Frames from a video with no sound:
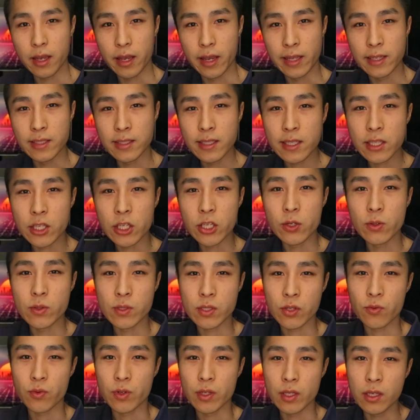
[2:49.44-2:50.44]
NDQ is
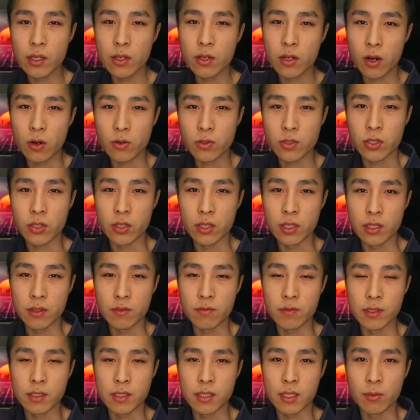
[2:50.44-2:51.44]
a really good
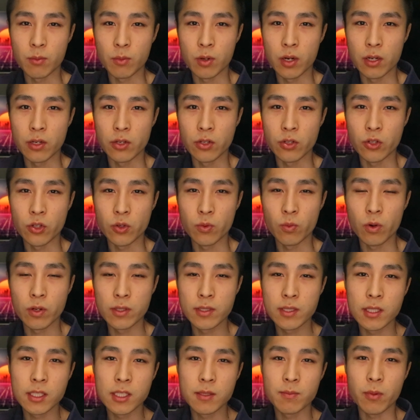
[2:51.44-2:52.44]
alternative for someone who
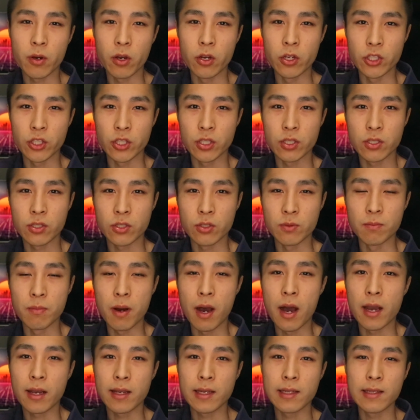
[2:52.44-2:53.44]
wants exposure to
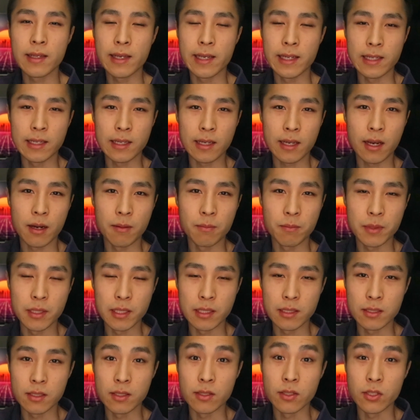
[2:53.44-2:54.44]
market-leading
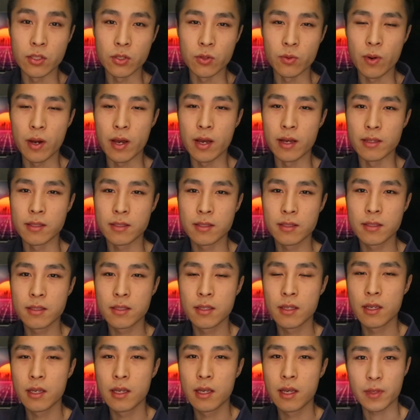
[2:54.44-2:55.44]
companies in the
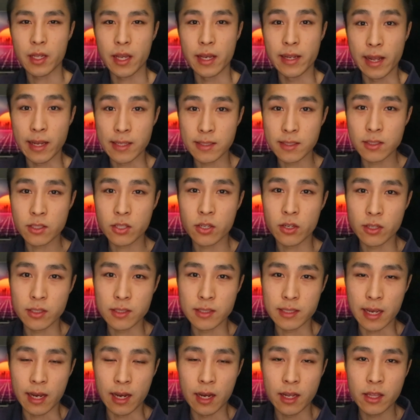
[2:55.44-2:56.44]
US. And as it
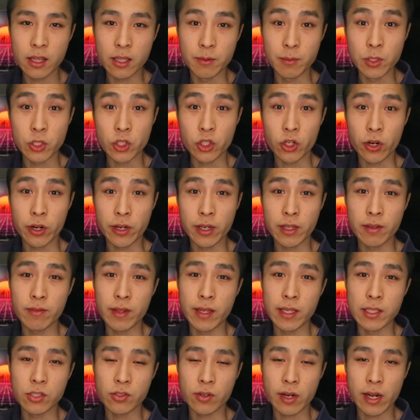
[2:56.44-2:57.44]
turns out, the majority of
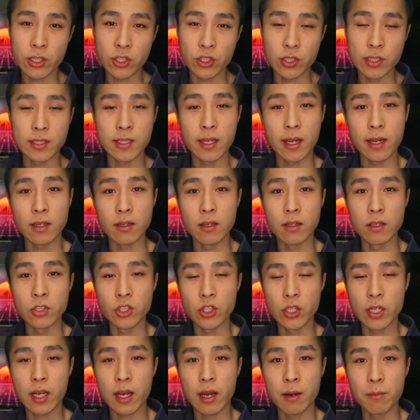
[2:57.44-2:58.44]
these are actually
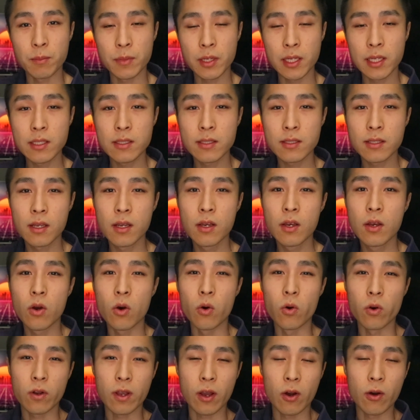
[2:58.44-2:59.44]
technology companies
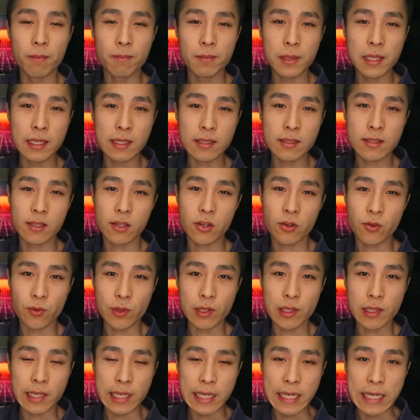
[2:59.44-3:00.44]
or companies that are
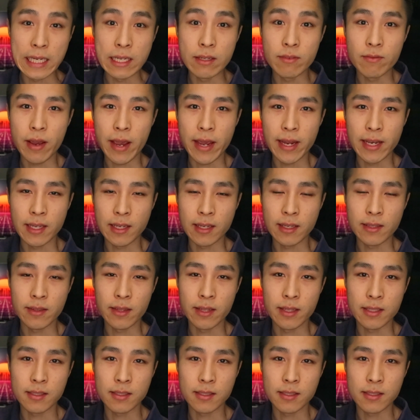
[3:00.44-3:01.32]
really innovating in their